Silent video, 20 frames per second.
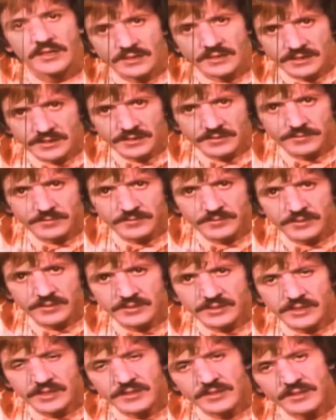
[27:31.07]
Let's hear from
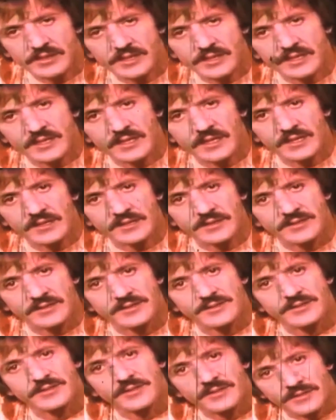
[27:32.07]
those other
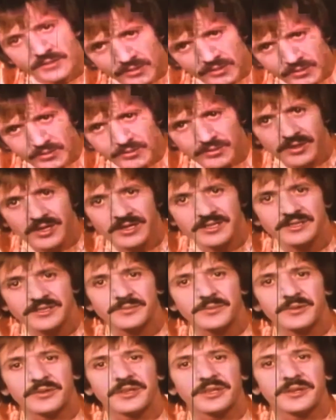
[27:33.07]
teenagers who
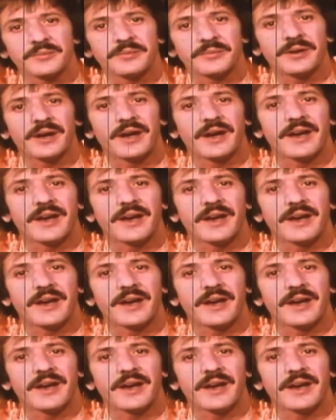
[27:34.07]
aren't smoking